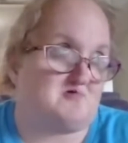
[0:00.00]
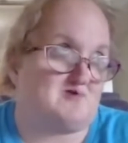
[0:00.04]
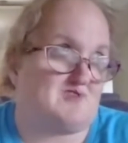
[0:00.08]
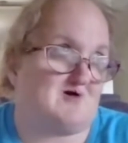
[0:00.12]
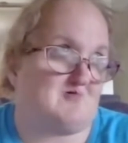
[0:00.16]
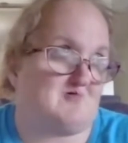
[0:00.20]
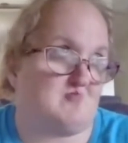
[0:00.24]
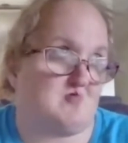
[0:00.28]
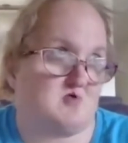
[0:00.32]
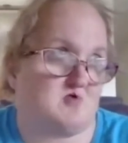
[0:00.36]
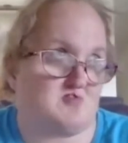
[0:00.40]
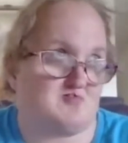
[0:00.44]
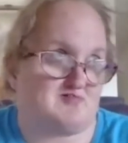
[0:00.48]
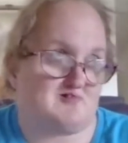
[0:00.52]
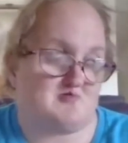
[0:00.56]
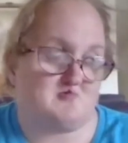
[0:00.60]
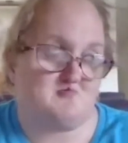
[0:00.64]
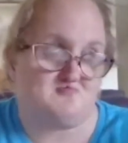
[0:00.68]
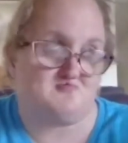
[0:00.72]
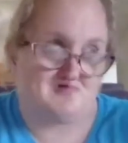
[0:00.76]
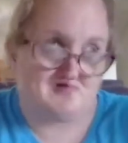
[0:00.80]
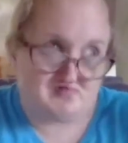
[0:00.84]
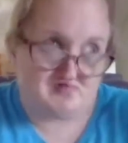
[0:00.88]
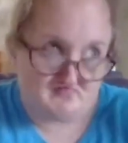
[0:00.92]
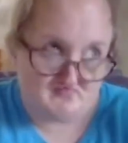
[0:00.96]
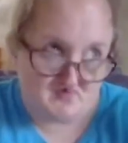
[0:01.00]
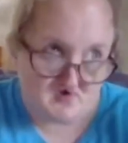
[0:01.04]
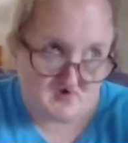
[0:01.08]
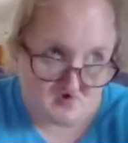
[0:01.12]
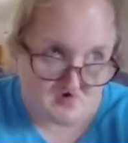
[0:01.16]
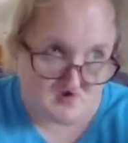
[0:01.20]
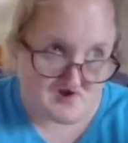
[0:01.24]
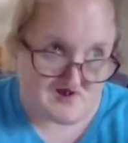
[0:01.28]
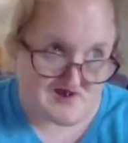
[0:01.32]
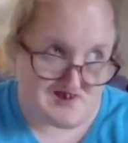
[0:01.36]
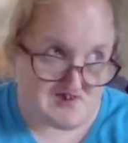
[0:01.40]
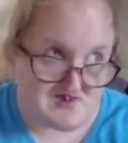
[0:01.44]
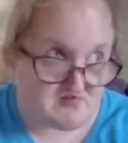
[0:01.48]
that were considered
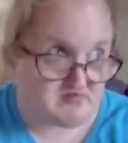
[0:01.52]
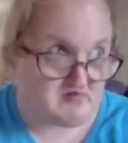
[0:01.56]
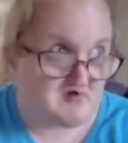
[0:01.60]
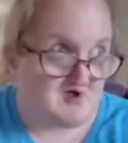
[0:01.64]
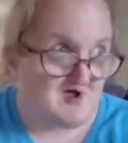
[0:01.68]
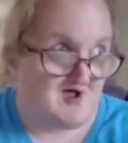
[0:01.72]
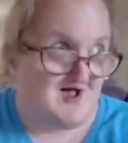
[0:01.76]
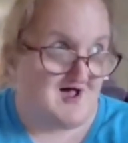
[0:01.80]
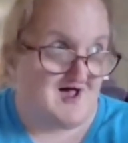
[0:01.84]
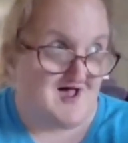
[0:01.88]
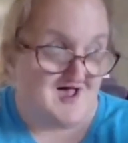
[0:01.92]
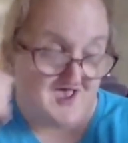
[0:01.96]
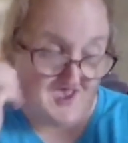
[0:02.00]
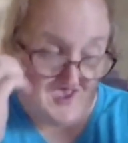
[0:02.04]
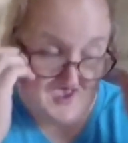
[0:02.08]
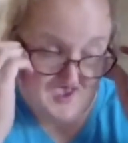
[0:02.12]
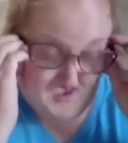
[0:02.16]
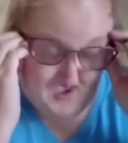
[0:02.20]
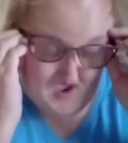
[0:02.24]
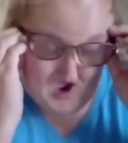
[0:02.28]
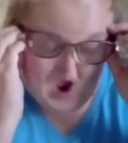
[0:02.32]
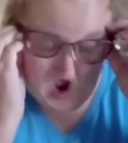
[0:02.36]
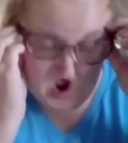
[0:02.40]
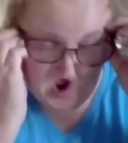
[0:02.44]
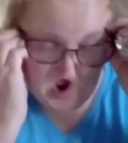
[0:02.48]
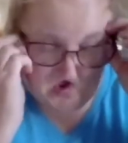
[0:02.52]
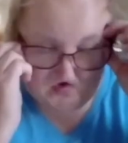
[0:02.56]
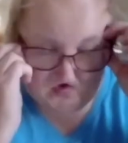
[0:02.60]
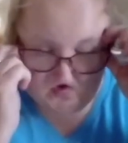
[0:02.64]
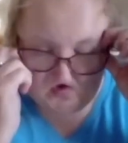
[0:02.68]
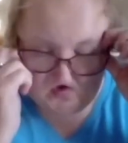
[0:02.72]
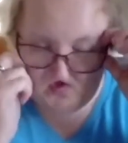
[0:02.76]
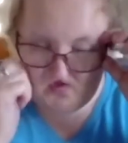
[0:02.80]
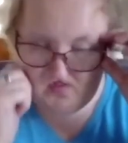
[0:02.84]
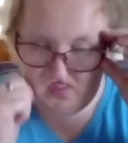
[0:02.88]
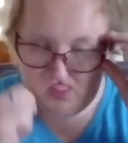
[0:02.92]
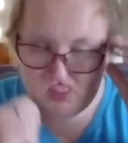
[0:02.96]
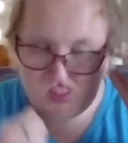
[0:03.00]
disabilities
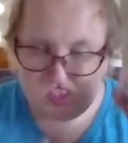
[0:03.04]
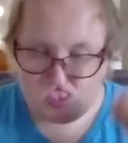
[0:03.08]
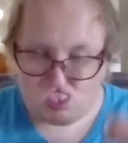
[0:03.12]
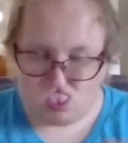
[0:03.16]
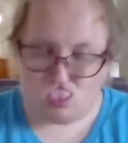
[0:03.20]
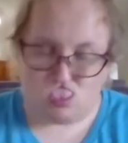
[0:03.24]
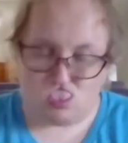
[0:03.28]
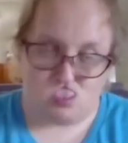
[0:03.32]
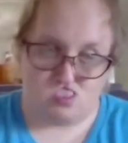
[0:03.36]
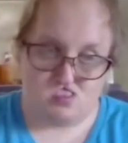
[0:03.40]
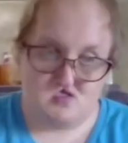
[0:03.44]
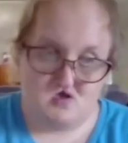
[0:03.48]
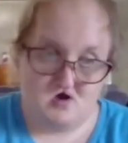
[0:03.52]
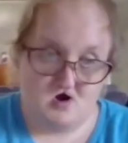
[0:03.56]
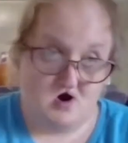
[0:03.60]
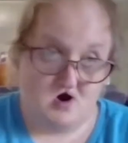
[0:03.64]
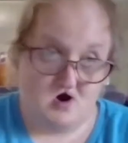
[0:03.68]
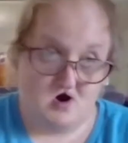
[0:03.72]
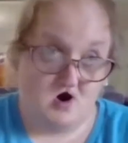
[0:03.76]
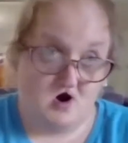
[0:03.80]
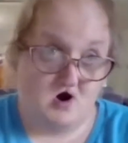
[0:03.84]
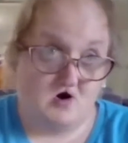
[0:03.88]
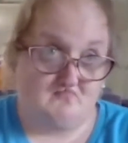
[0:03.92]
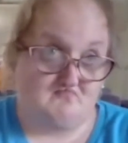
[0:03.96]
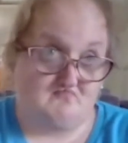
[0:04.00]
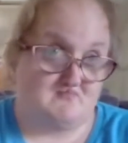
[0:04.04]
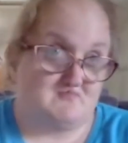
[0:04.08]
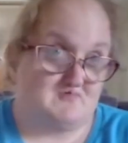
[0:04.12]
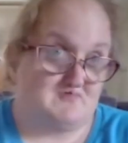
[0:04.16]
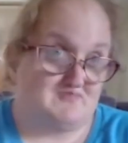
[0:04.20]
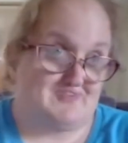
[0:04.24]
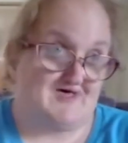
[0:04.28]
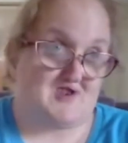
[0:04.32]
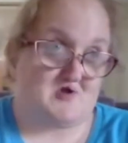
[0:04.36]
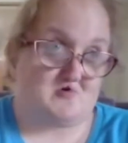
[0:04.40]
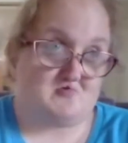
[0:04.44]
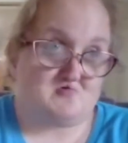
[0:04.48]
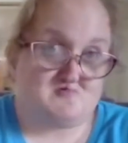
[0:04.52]
and
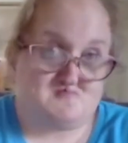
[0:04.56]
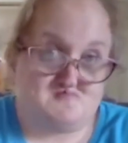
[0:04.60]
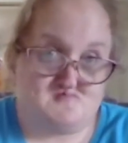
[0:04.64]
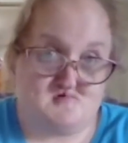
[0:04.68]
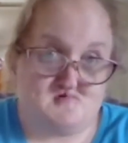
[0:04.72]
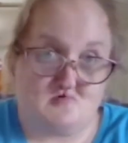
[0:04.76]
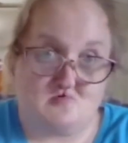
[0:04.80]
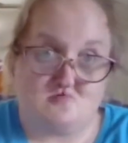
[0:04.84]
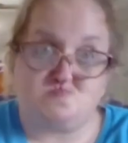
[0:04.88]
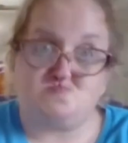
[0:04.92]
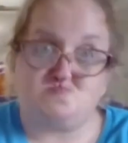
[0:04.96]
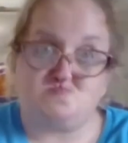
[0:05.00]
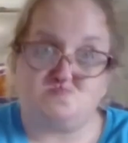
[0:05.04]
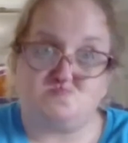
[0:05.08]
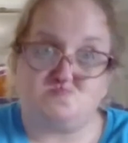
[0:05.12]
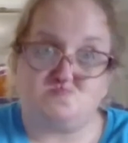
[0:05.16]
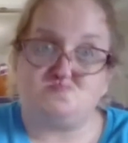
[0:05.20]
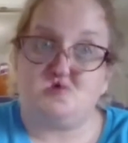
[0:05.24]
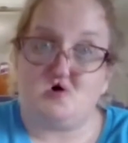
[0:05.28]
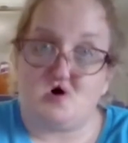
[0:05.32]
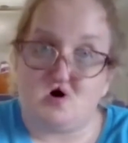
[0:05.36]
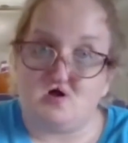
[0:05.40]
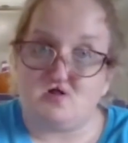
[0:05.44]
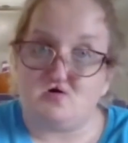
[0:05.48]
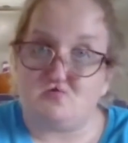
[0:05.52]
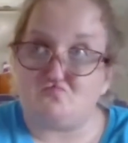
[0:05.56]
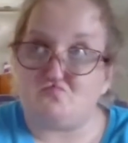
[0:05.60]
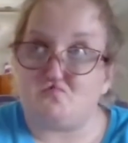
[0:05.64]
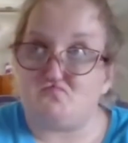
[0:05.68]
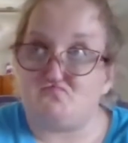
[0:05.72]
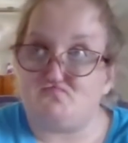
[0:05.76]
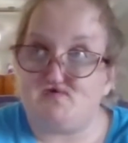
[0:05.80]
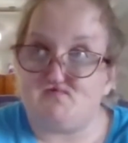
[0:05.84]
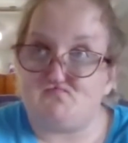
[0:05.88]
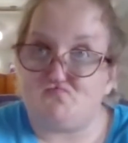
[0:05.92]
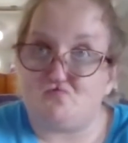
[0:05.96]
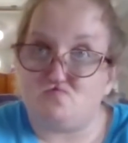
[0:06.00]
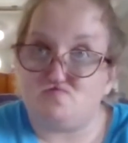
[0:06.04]
that are still thought of when
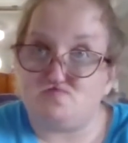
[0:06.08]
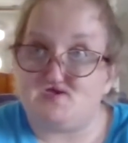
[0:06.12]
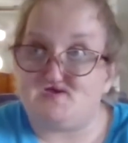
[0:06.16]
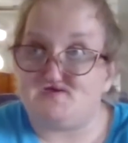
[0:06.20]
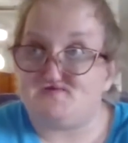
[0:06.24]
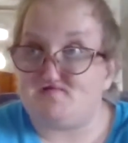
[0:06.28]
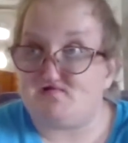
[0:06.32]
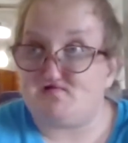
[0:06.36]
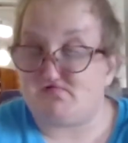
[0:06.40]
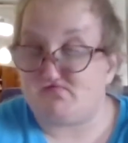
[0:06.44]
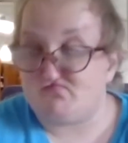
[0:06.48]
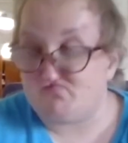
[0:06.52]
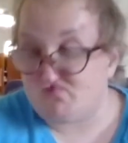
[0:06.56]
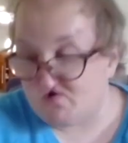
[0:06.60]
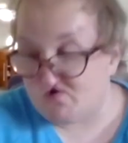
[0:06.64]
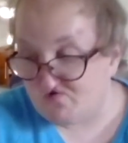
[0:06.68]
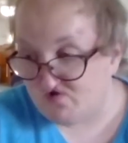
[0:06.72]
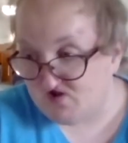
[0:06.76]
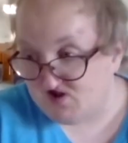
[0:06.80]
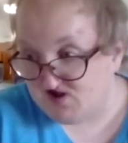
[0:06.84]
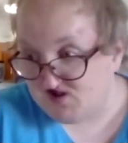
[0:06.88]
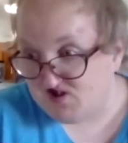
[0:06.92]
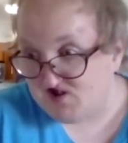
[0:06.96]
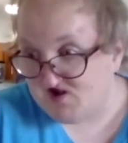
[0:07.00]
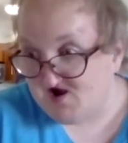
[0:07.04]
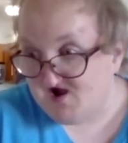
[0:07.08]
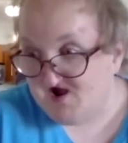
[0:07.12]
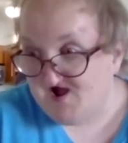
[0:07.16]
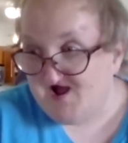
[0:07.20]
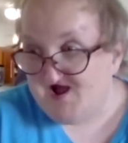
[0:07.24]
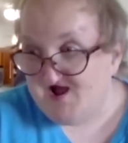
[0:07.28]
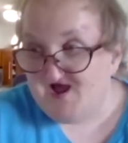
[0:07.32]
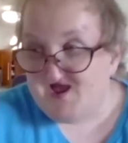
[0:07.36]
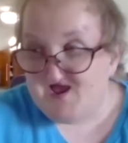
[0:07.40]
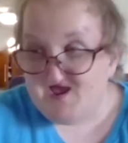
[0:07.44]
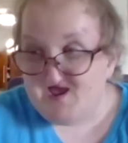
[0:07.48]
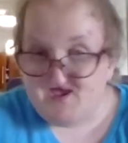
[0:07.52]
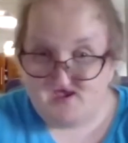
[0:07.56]
people think disability.
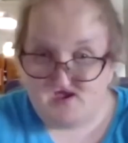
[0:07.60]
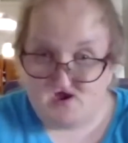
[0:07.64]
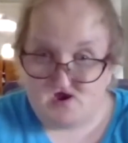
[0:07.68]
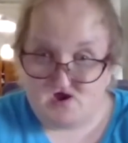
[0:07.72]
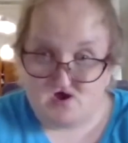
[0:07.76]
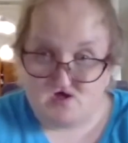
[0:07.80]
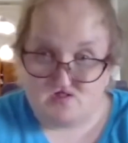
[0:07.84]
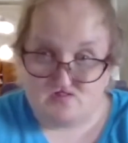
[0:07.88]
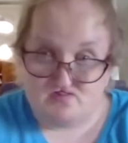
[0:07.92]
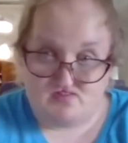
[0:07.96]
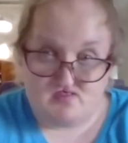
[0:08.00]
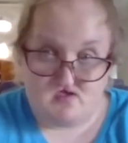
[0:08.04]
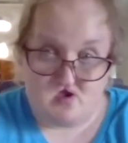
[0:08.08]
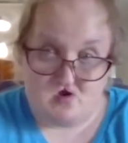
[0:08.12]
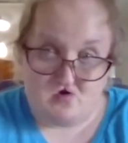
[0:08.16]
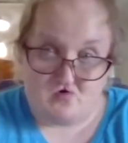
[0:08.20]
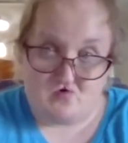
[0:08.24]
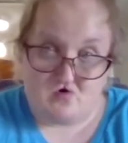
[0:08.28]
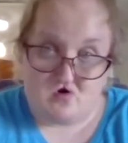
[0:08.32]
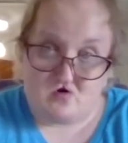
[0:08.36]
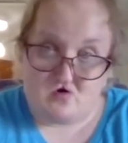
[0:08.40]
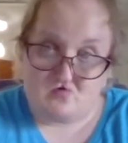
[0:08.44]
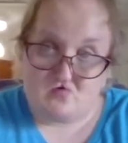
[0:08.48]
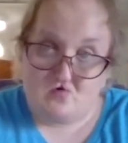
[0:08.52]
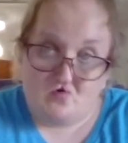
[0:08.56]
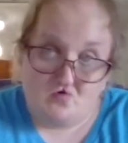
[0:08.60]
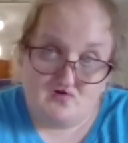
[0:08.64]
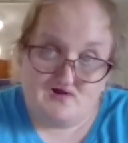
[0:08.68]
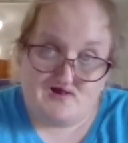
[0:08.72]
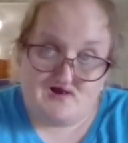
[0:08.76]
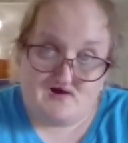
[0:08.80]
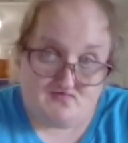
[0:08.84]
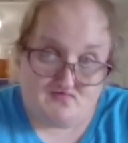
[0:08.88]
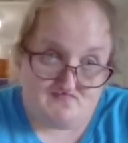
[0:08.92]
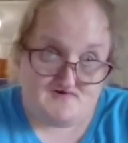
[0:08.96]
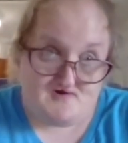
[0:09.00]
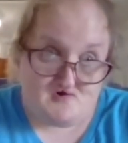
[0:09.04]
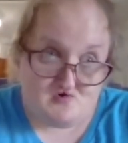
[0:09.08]
And there are only a
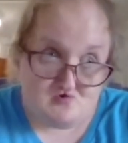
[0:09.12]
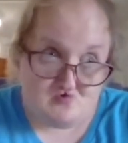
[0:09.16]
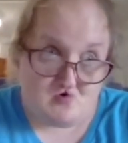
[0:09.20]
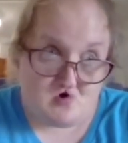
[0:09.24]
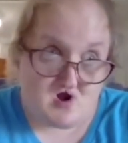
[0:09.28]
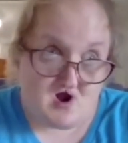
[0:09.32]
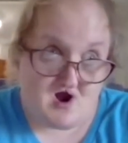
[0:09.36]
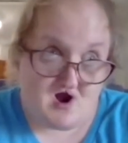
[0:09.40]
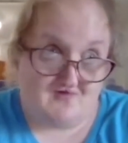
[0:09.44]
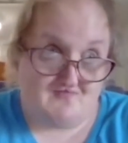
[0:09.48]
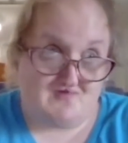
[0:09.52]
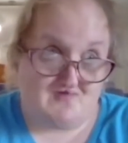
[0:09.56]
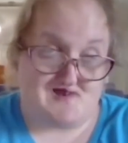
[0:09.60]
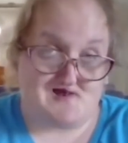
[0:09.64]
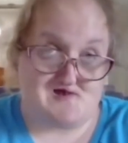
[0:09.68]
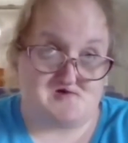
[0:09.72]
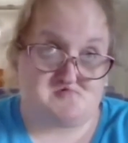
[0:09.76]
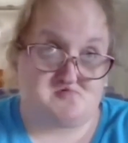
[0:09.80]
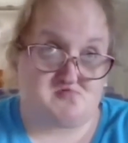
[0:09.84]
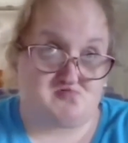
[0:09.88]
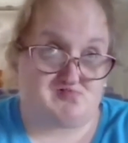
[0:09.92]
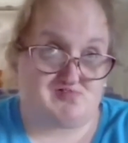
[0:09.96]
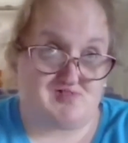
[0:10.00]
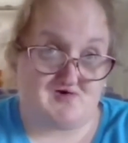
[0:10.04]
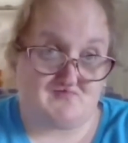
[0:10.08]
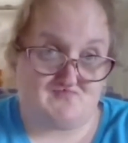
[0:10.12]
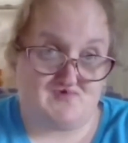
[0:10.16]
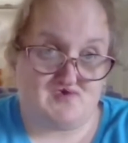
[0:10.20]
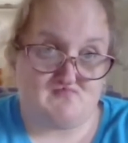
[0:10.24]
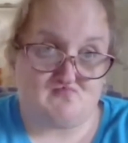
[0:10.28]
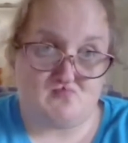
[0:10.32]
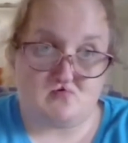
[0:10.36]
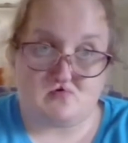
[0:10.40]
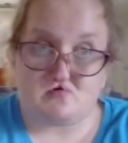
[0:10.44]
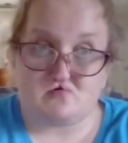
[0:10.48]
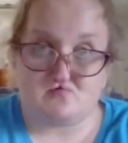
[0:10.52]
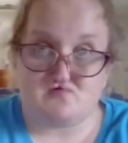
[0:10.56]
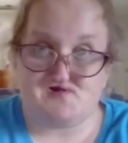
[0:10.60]
few accommodations that
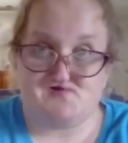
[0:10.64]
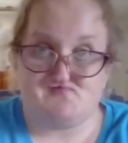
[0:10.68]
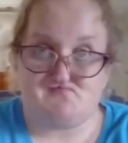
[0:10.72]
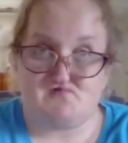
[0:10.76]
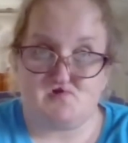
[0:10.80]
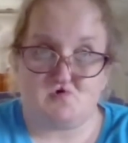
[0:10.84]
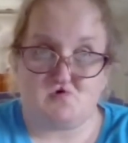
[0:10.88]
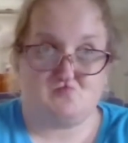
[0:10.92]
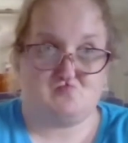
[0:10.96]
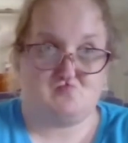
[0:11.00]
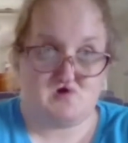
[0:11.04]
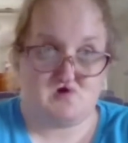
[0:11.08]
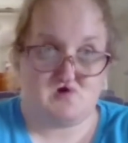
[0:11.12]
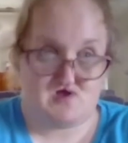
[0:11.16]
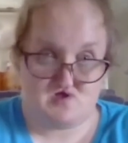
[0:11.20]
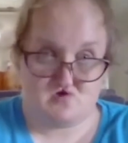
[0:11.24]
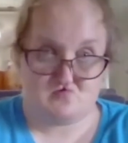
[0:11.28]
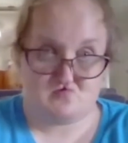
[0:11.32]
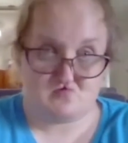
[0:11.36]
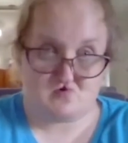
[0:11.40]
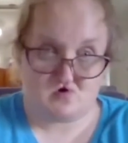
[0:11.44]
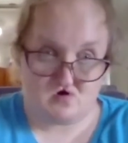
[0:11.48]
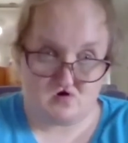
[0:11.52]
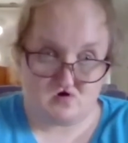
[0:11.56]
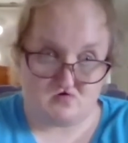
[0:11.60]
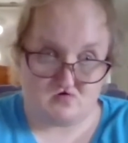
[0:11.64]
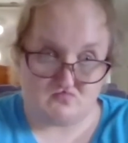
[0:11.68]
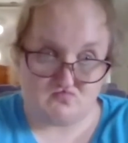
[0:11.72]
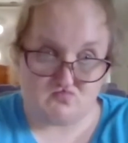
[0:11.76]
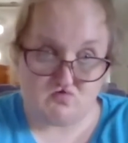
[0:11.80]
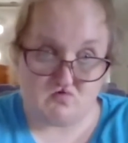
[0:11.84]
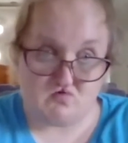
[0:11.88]
people are even aware of.